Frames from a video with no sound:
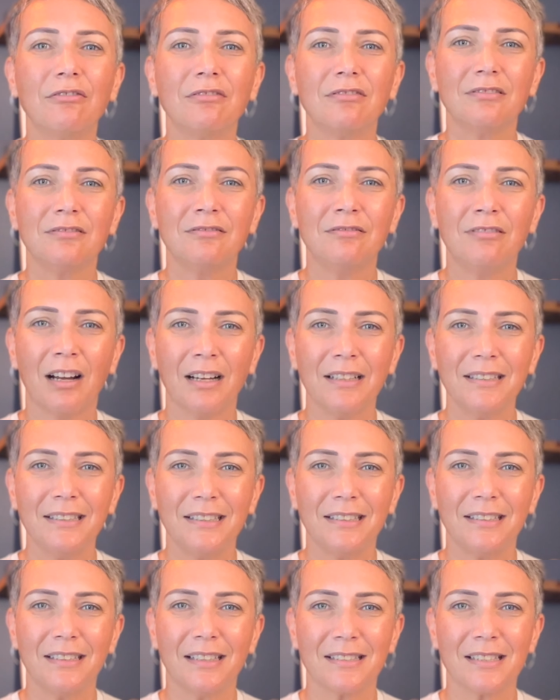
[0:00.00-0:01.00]

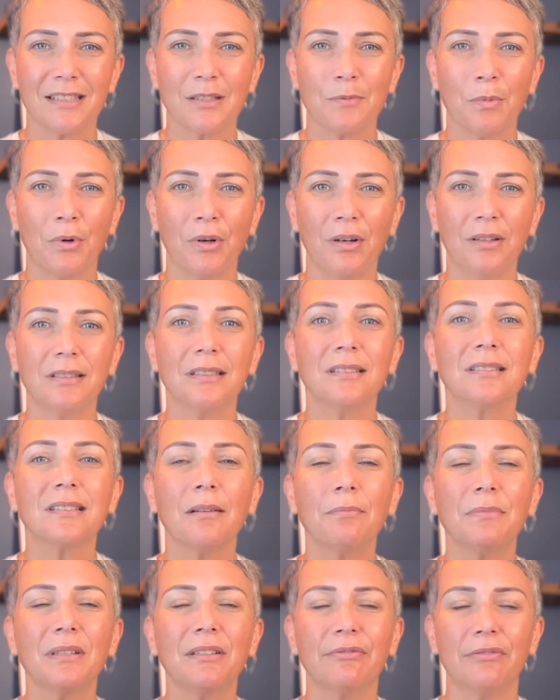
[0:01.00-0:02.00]
running as a sport is
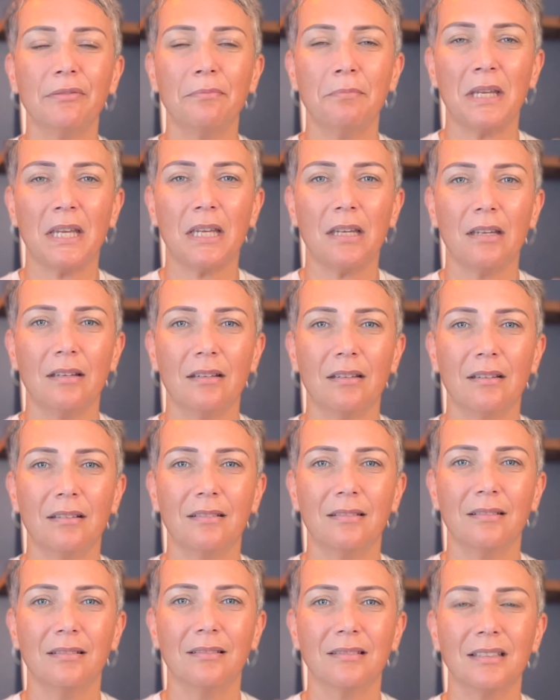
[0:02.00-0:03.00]
something for me,
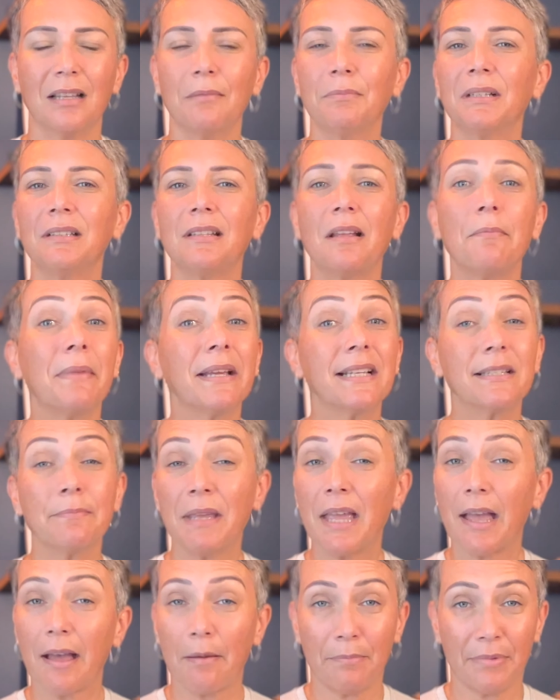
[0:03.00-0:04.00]
something that makes
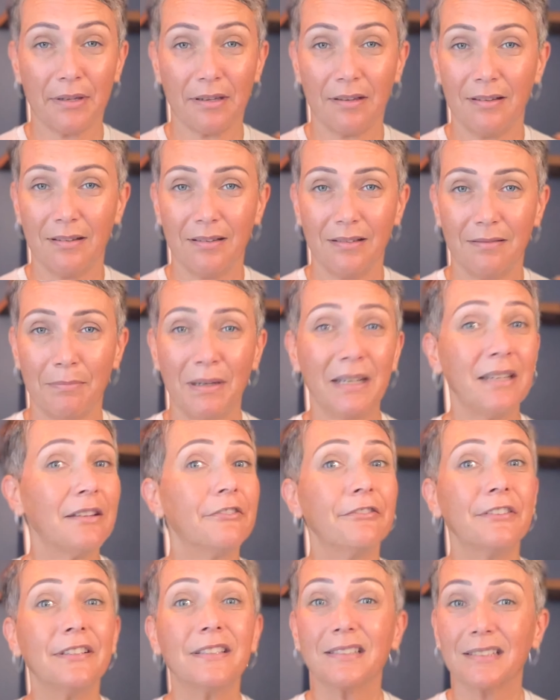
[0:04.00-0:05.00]
me happy,
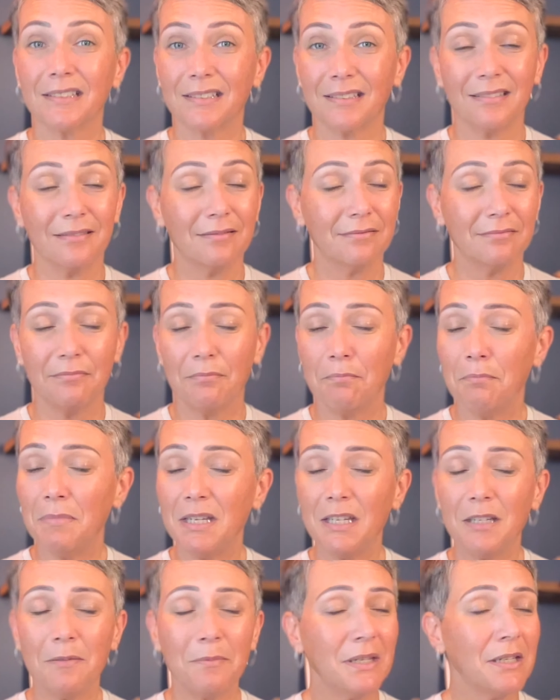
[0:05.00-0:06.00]
benefits
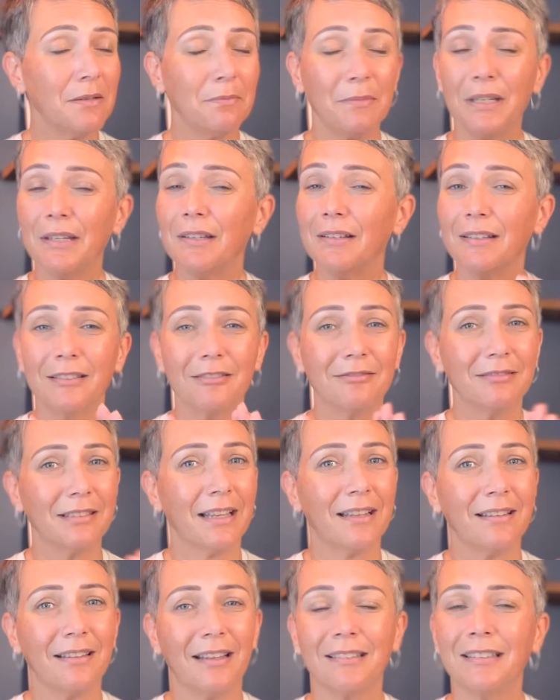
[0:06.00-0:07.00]
me,
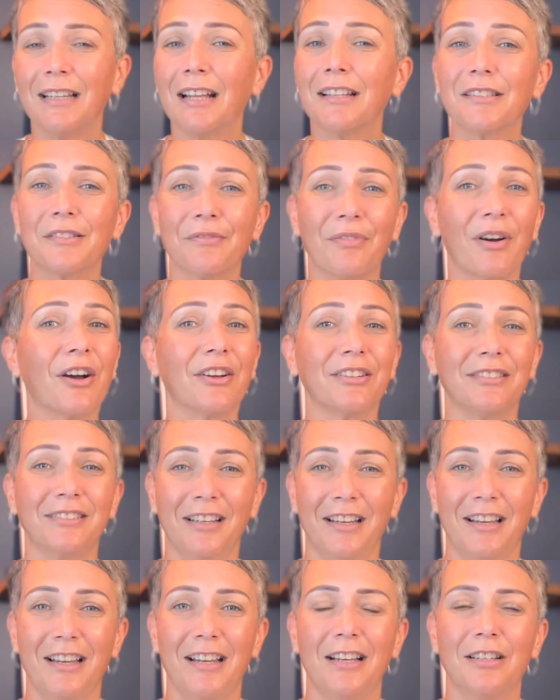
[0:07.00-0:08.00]
and that's fine.
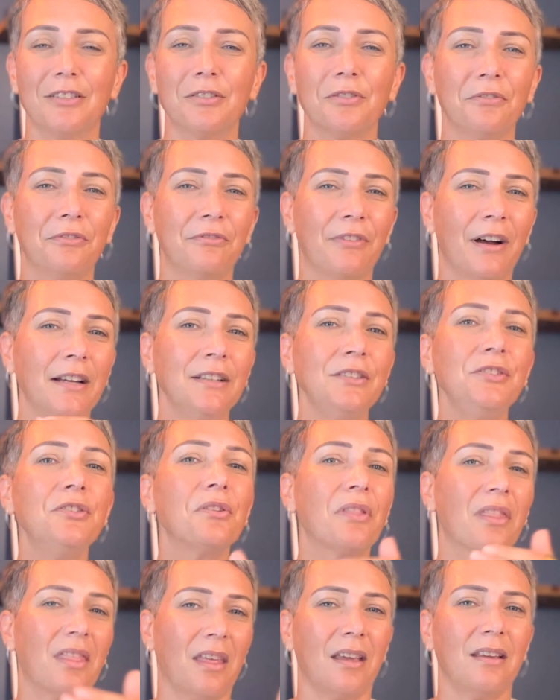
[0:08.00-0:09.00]
So find your
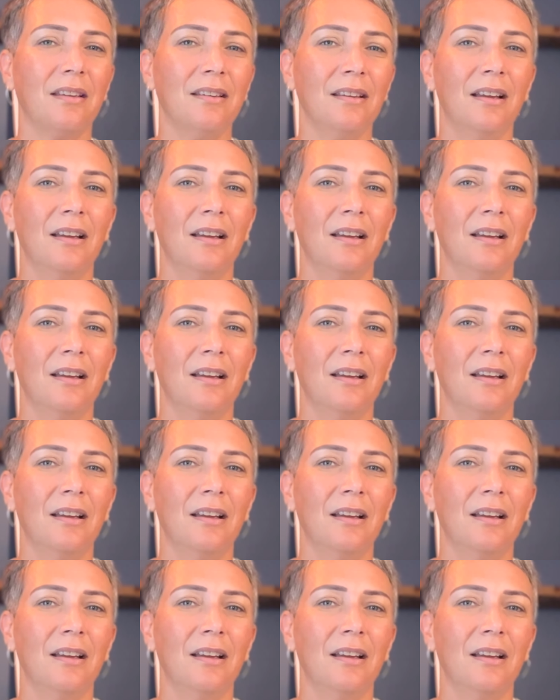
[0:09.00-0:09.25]
thing,